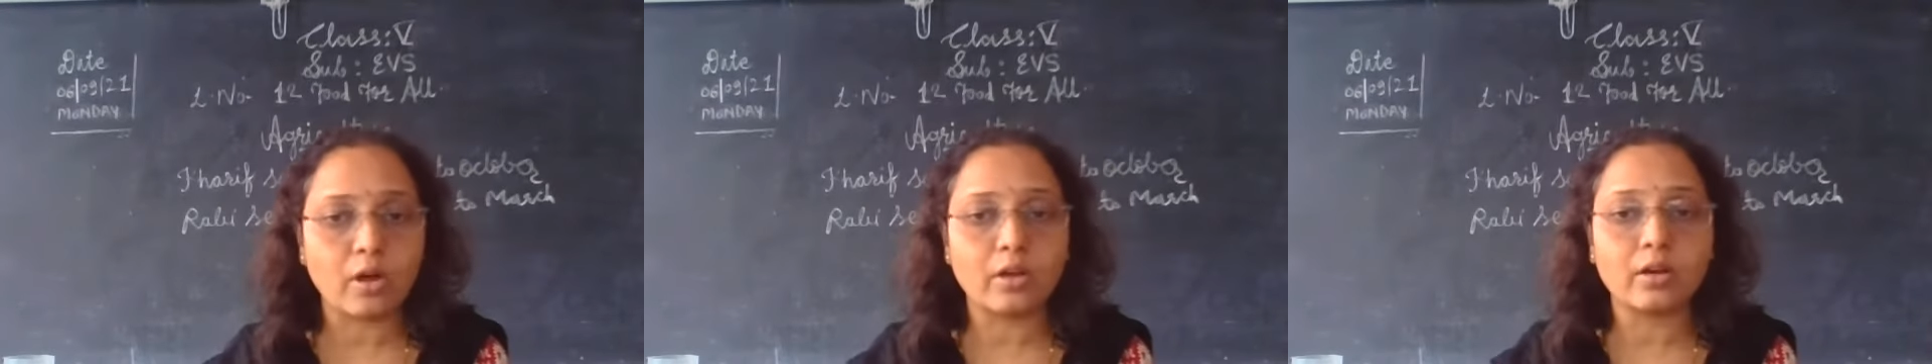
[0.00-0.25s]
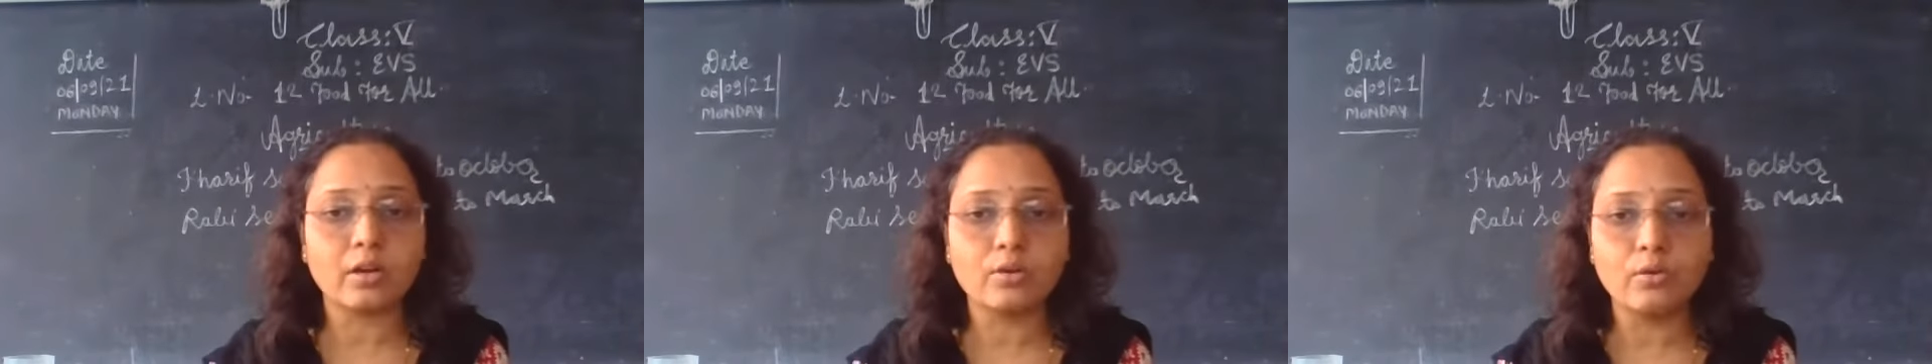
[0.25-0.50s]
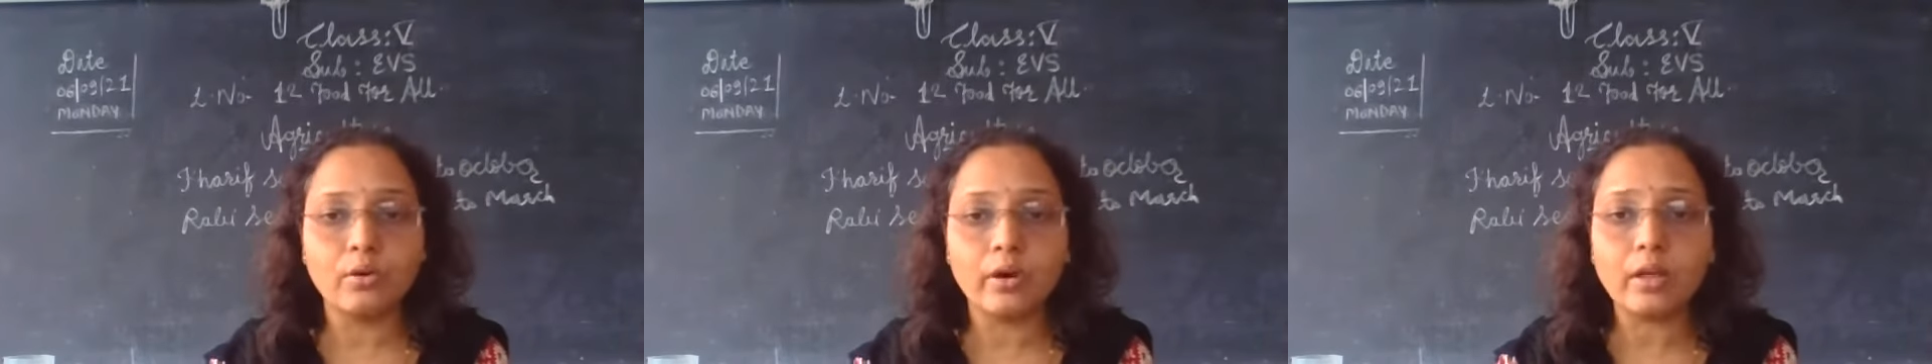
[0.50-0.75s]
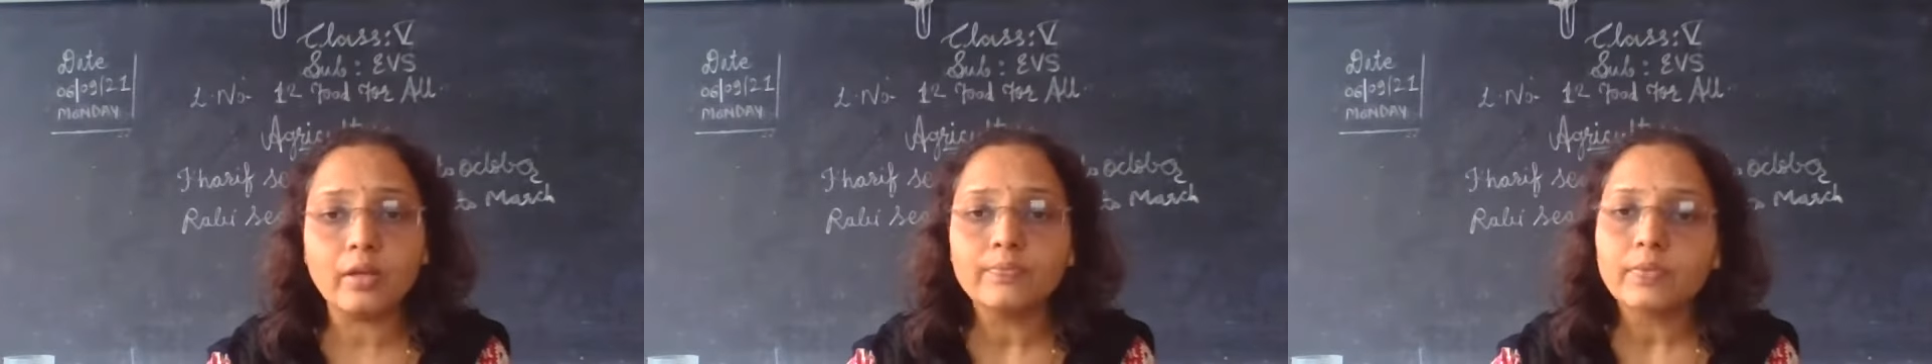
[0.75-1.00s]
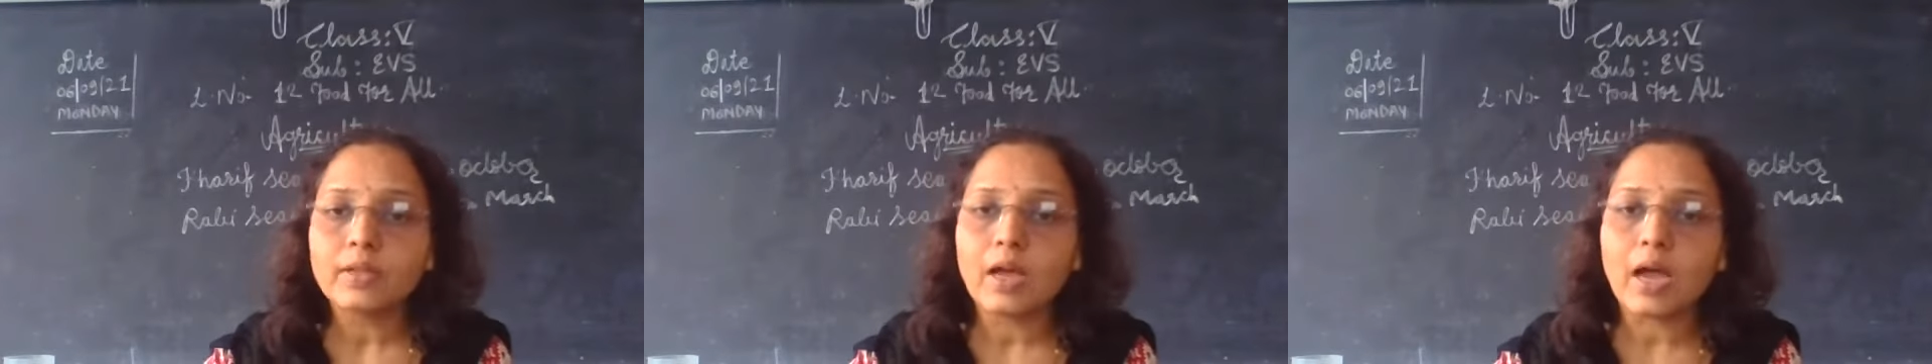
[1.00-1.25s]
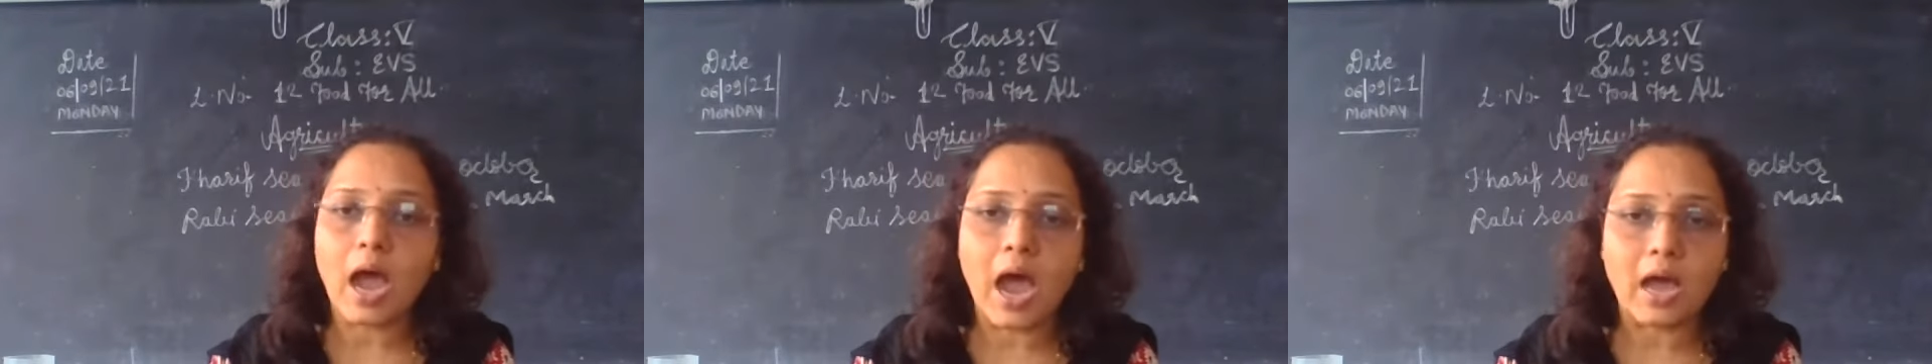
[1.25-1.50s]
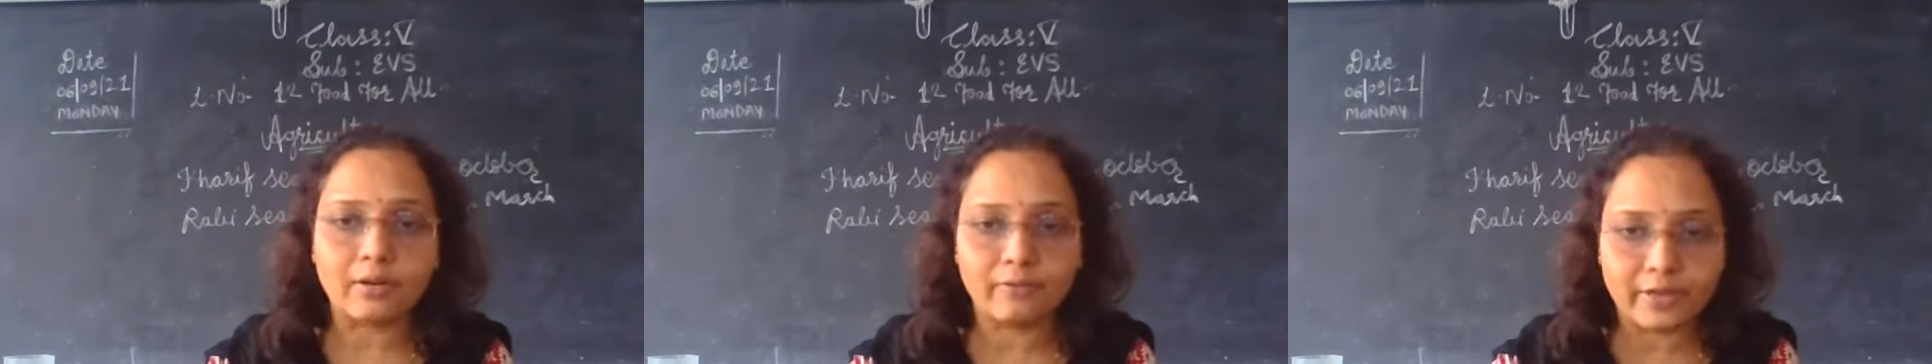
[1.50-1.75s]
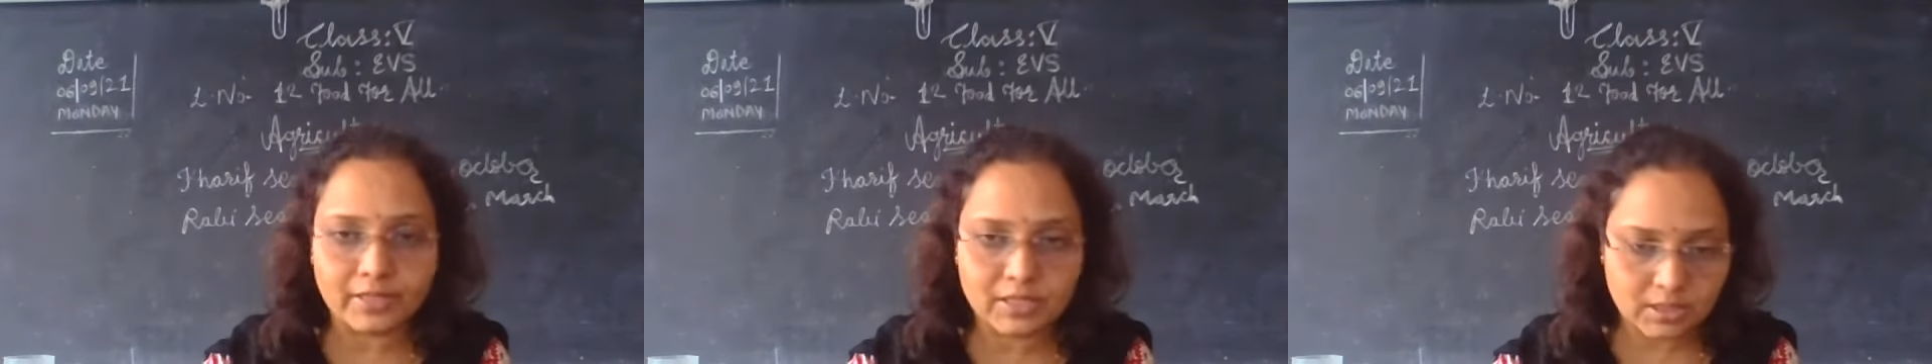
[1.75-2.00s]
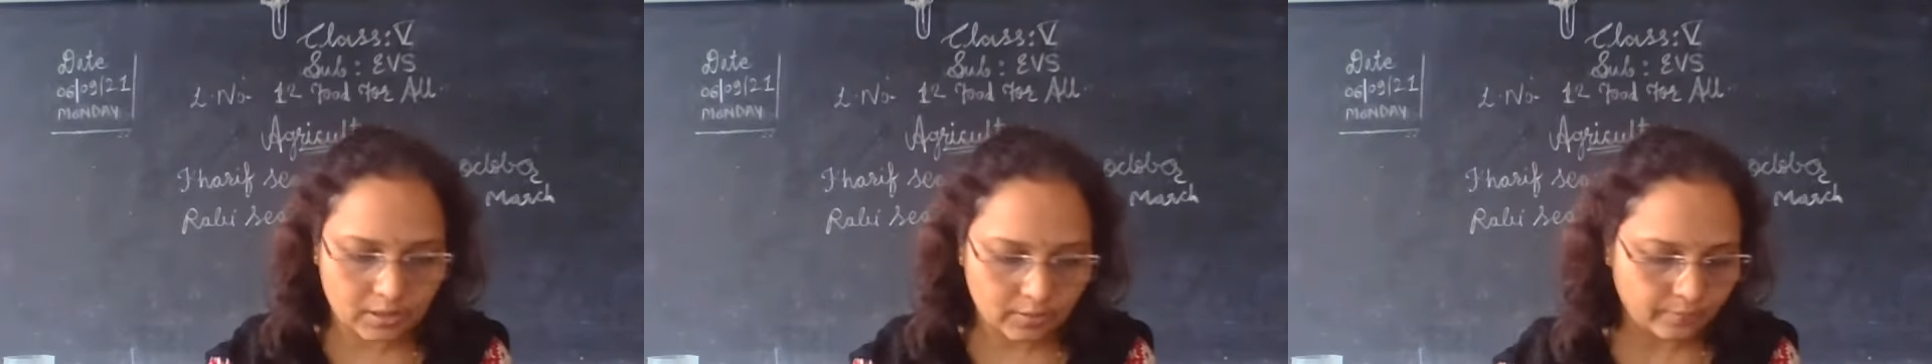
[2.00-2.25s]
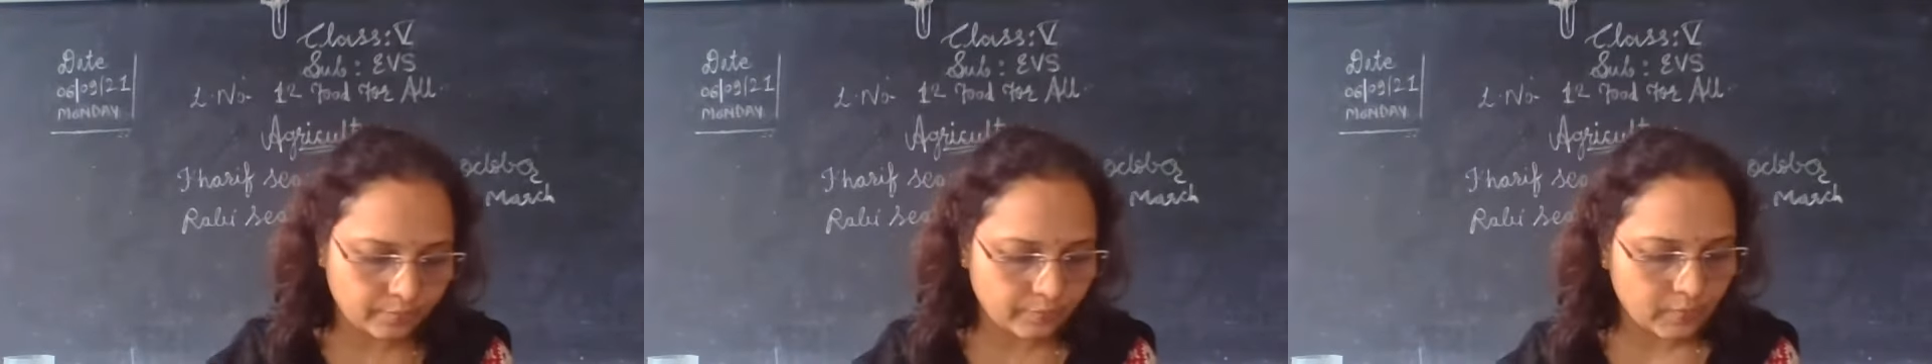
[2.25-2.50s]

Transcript: for a good harvest.